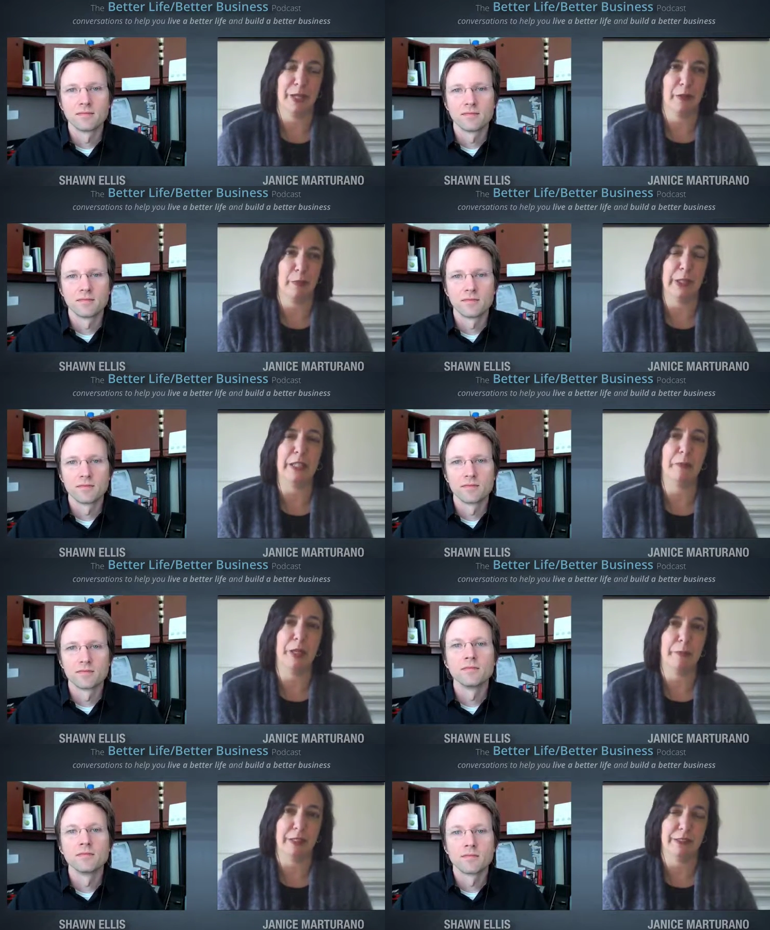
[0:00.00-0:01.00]
Speaker 1: about bringing
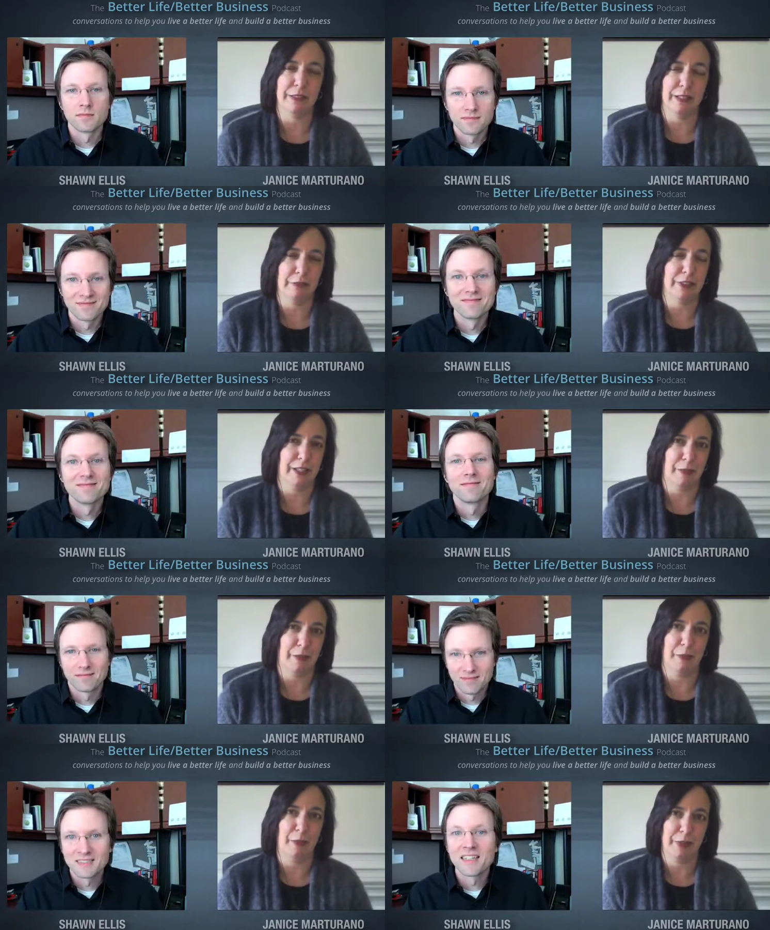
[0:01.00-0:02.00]
my best self to
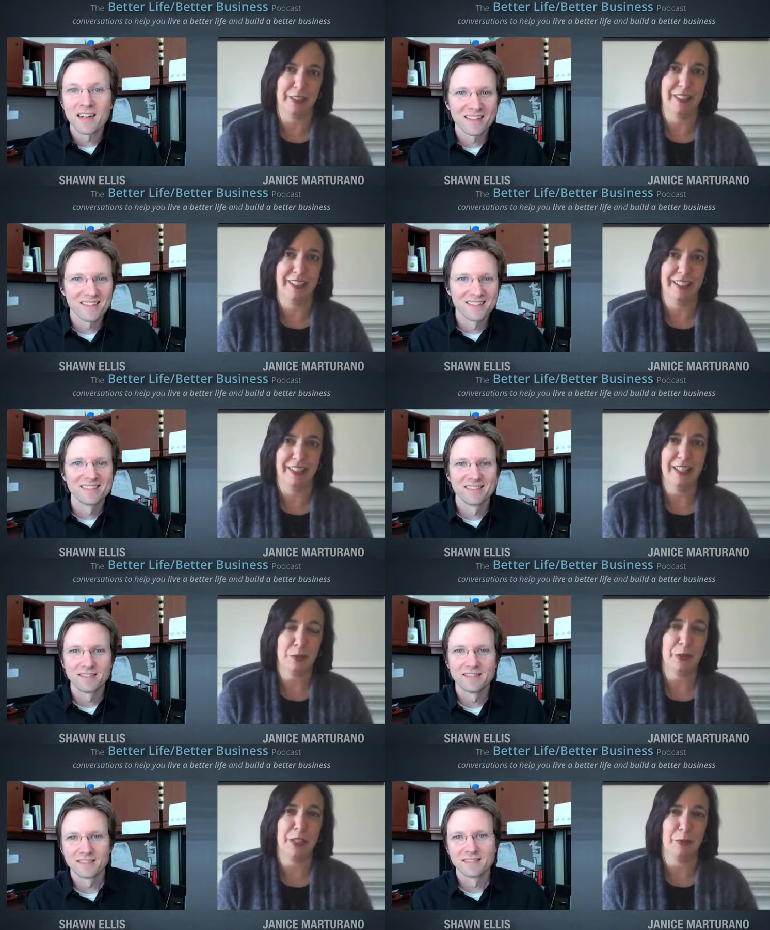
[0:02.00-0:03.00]
that moment. Yeah.
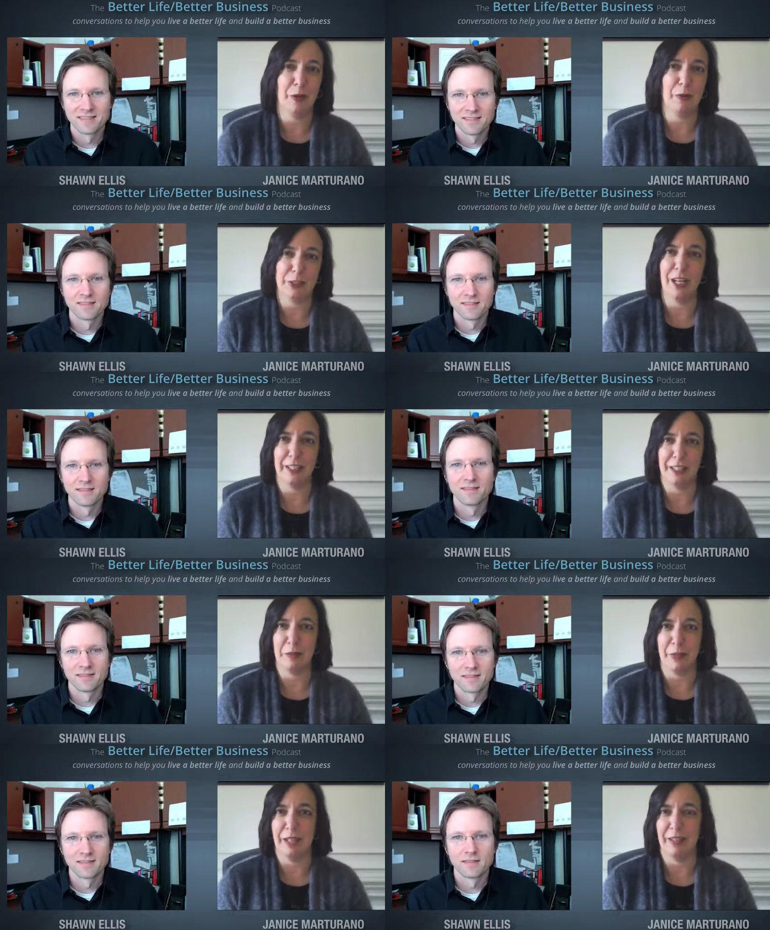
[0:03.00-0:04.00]
That's what we're talking
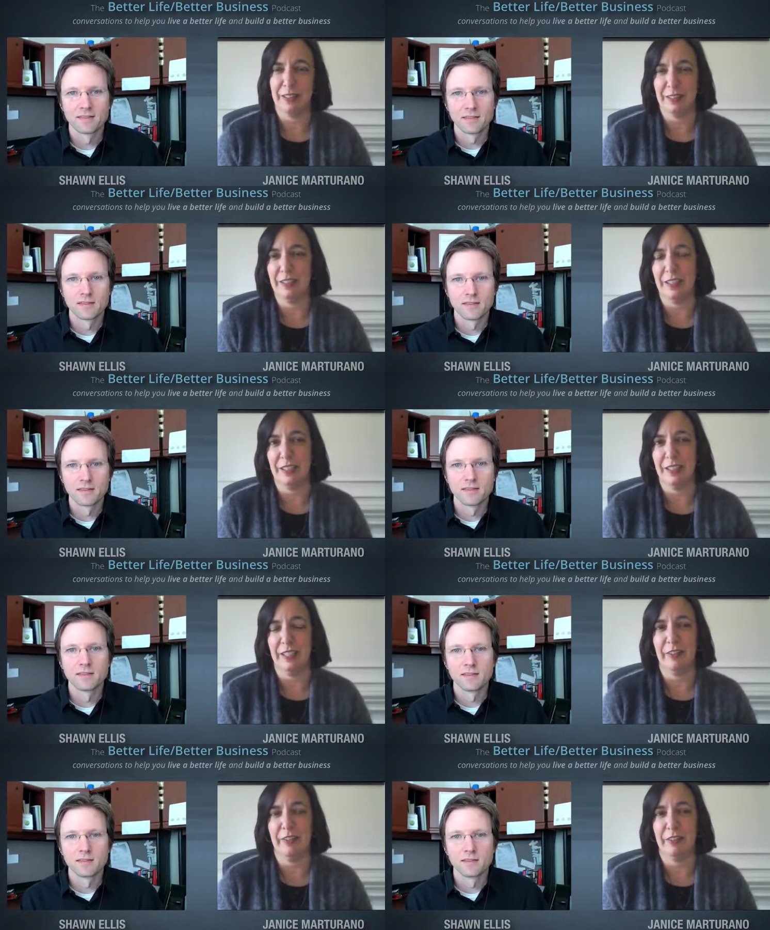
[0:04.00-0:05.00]
about in, in the
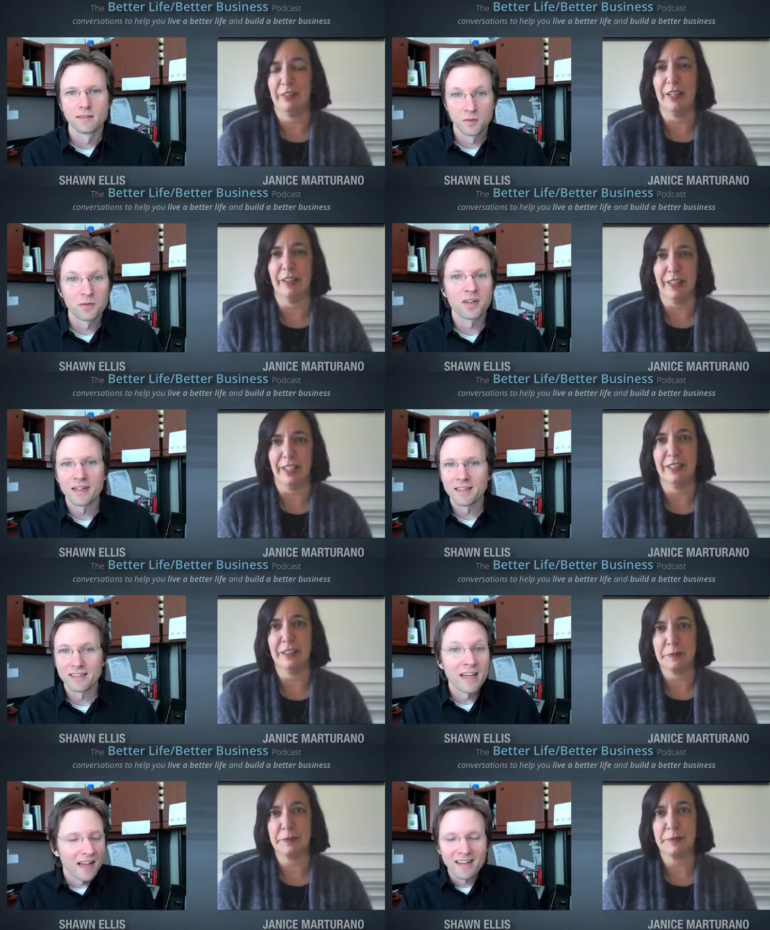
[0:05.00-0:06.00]
area of clarity.
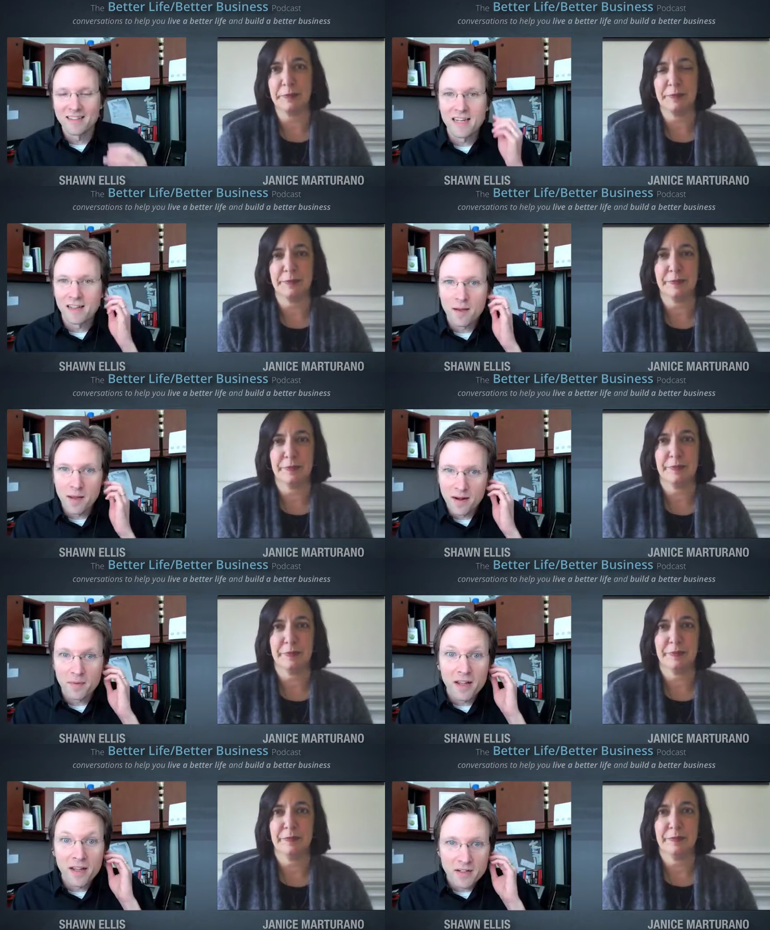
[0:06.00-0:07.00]
Speaker 2: Right. Yeah, and exactly.
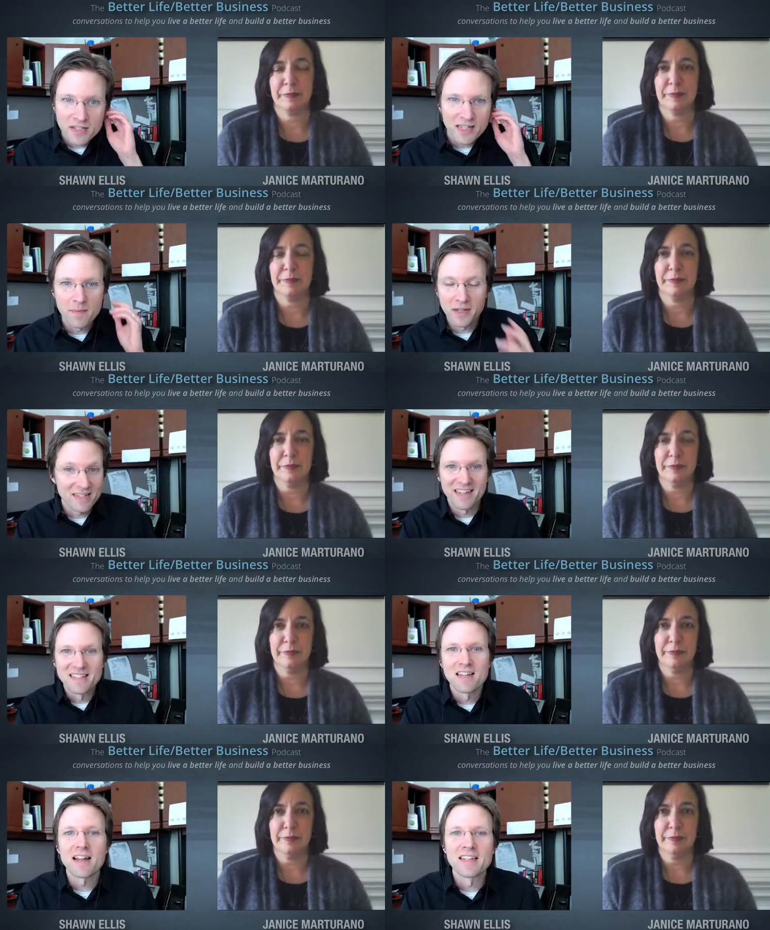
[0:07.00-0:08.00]
And I'm glad you said that because,
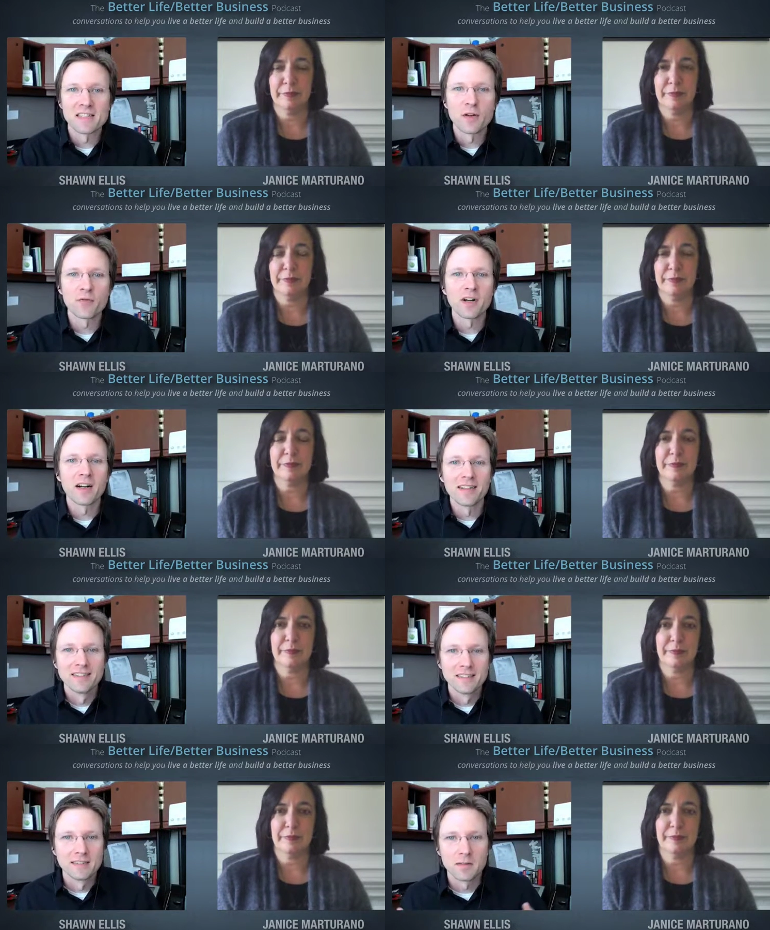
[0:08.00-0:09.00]
yeah, it's not as if
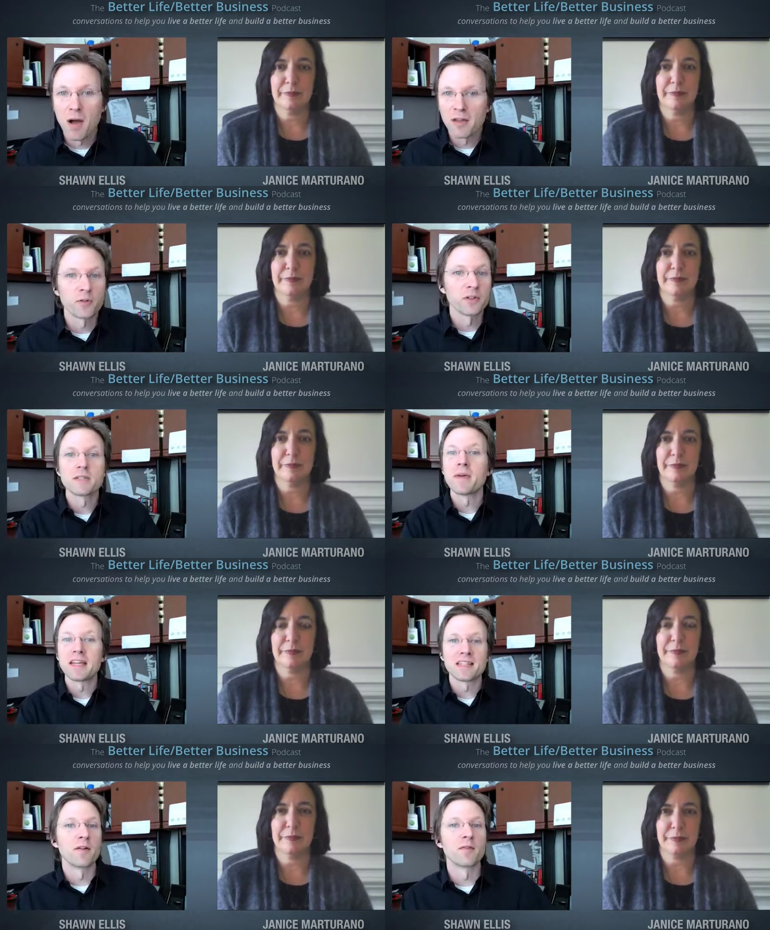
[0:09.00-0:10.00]
uh,
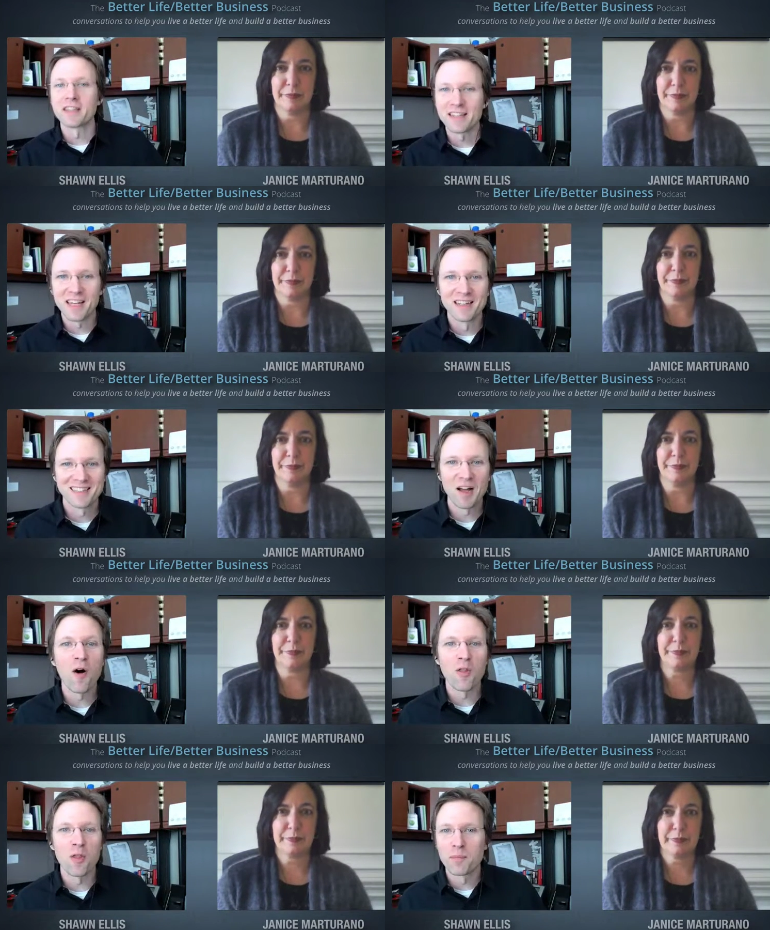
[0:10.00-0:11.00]
mindfulness makes everything,
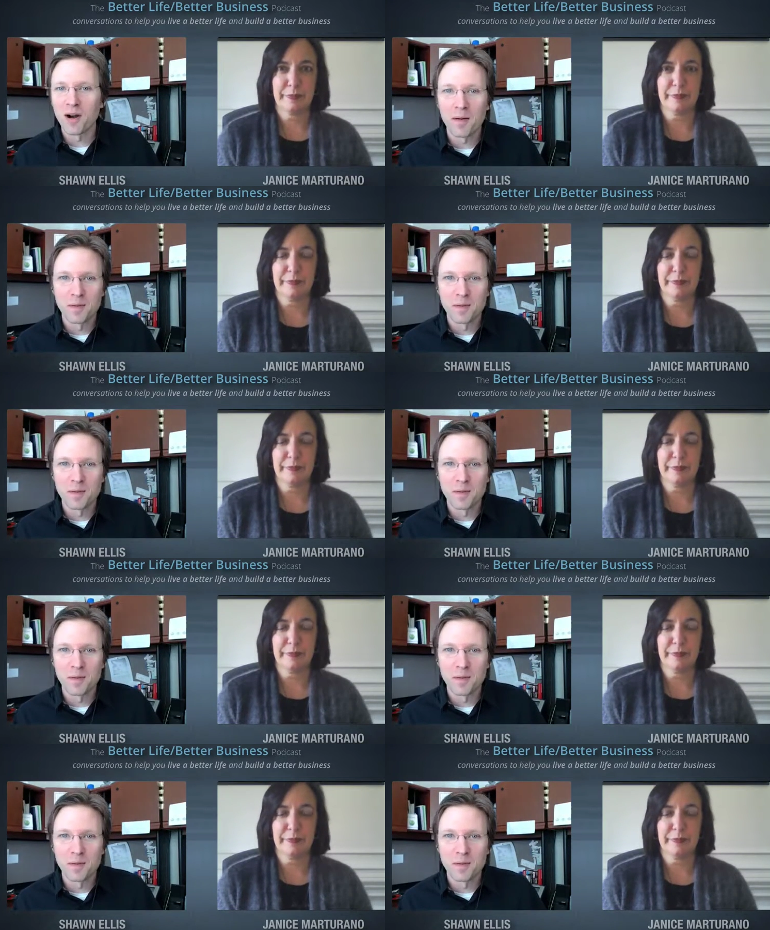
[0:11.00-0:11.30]
all the